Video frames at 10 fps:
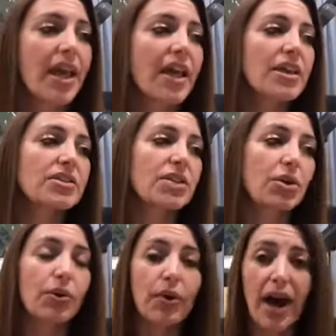
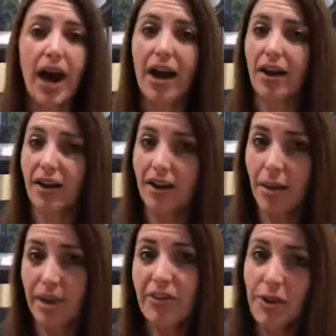So
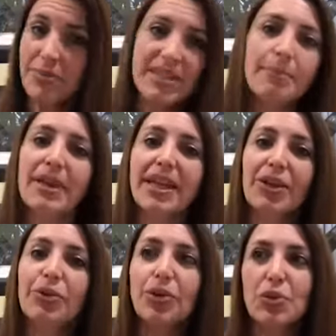coming from somebody
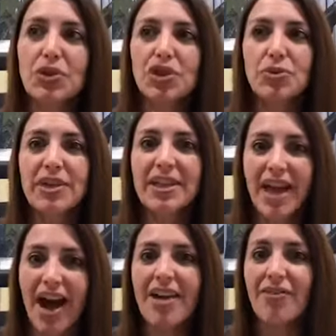who used to
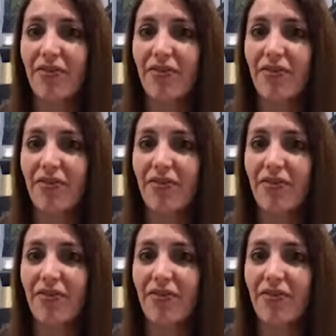not